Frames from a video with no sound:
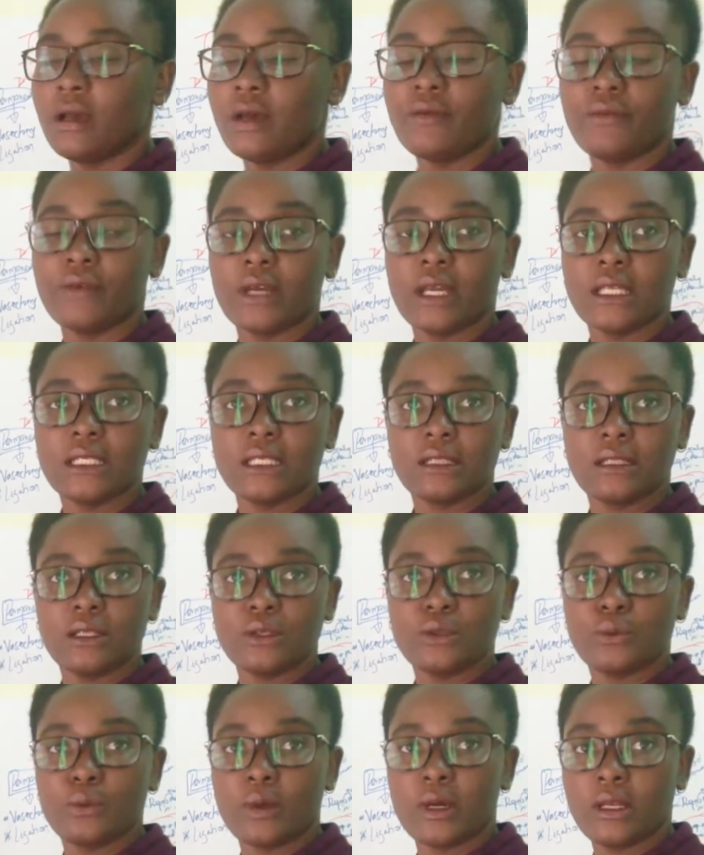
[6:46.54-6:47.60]
I'm forgetting
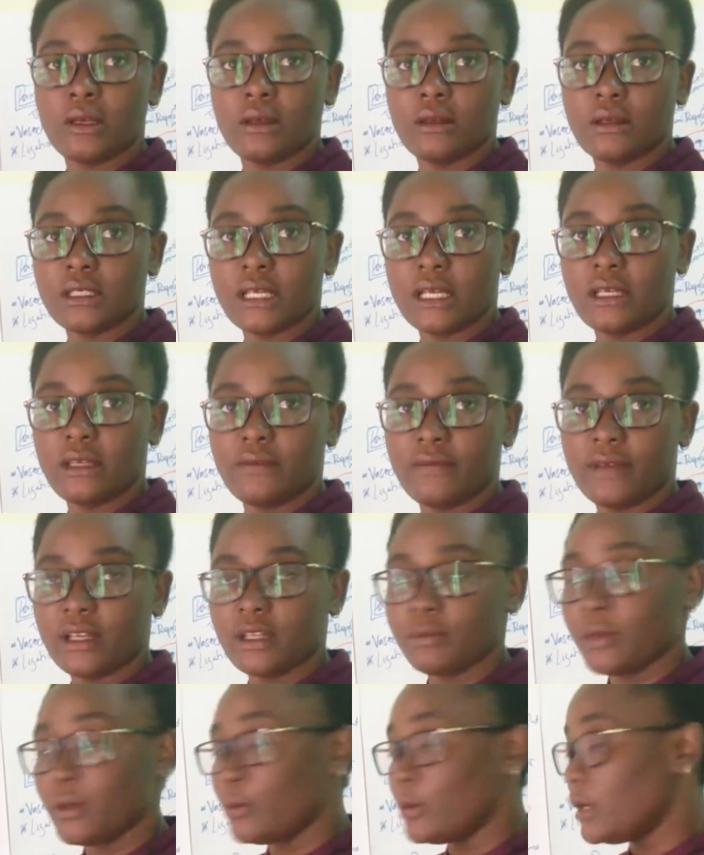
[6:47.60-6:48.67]
this one side
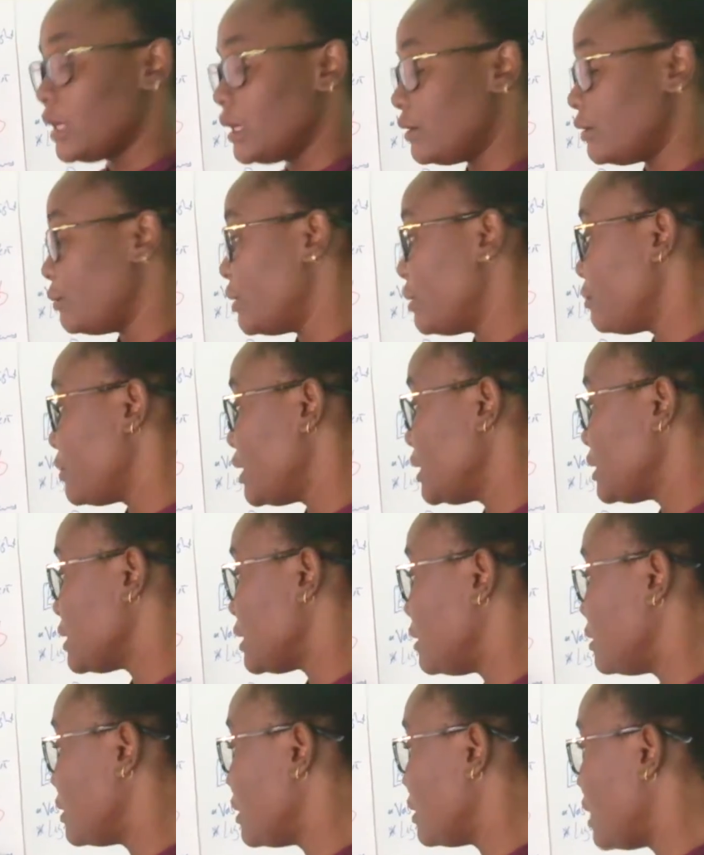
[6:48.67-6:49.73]
effect, but when I remember it,
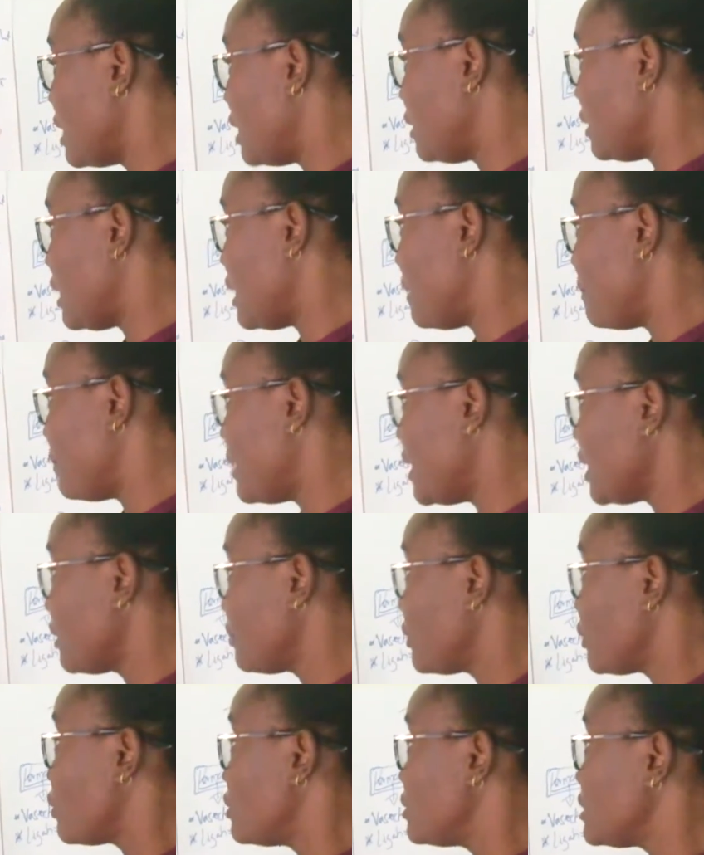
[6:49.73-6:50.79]
I'll, I'll come
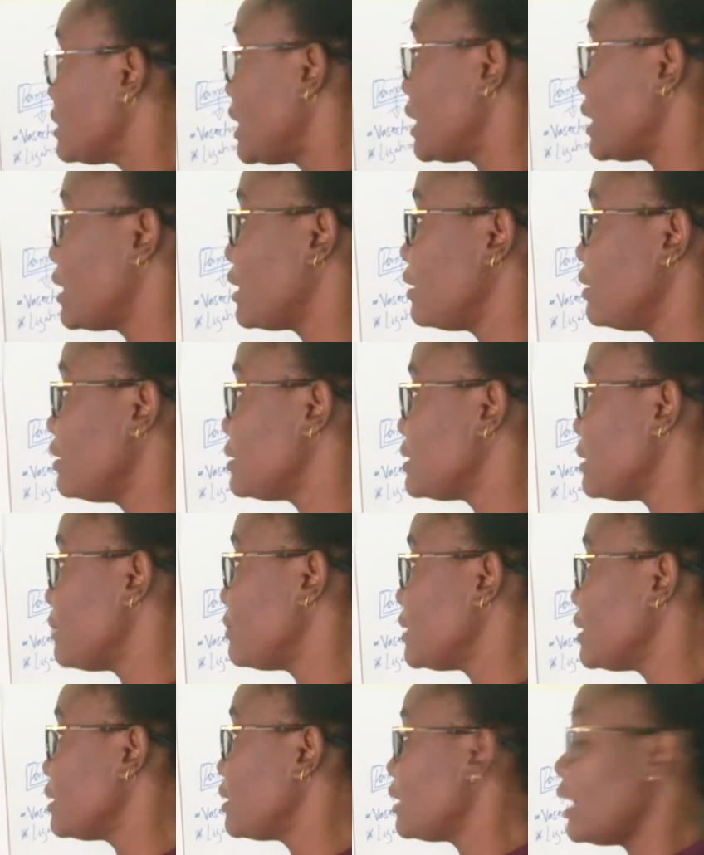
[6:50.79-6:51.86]
back because I
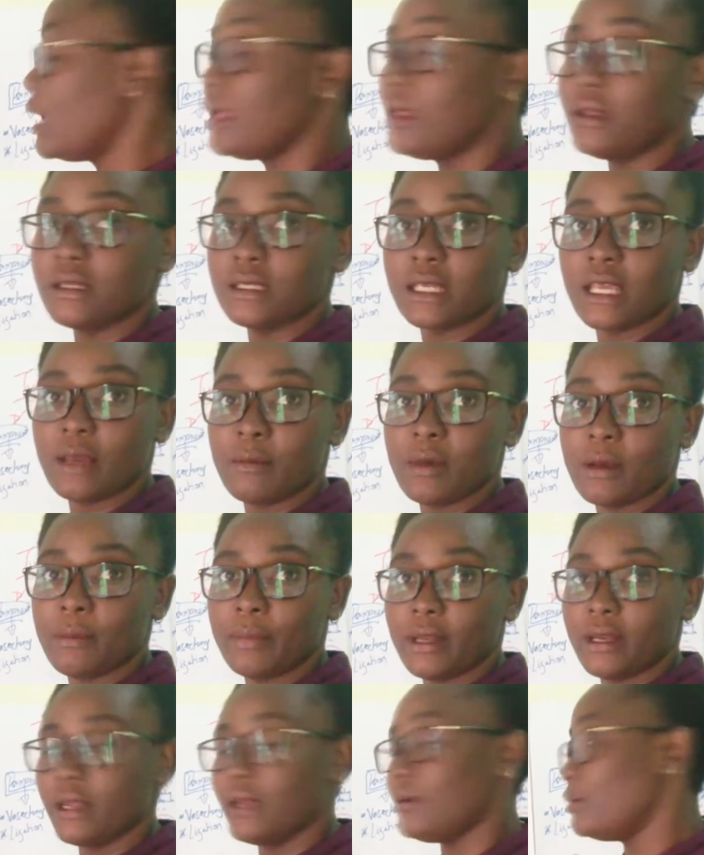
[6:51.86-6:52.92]
something else came
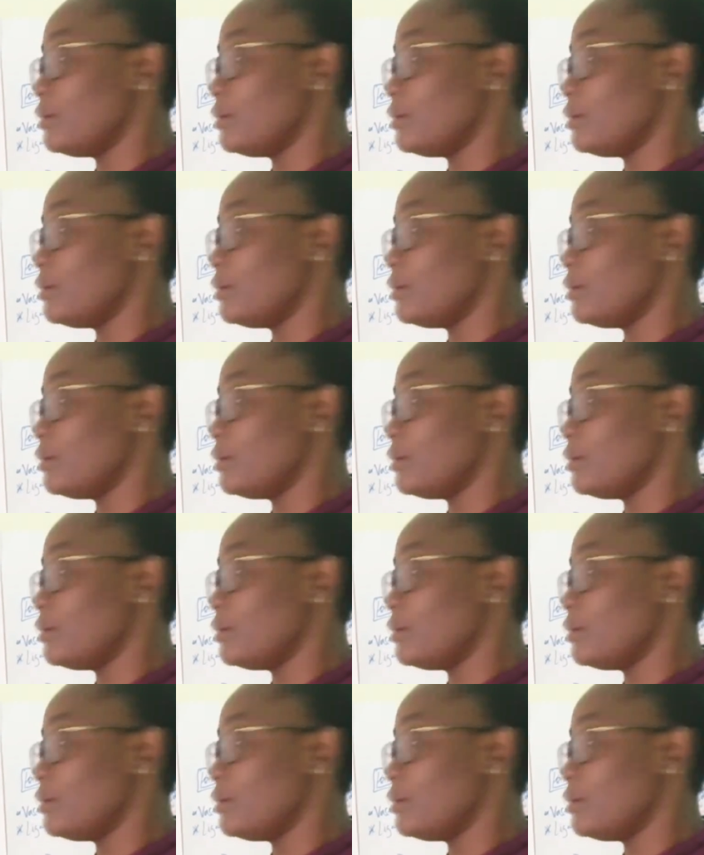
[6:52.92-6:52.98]
up and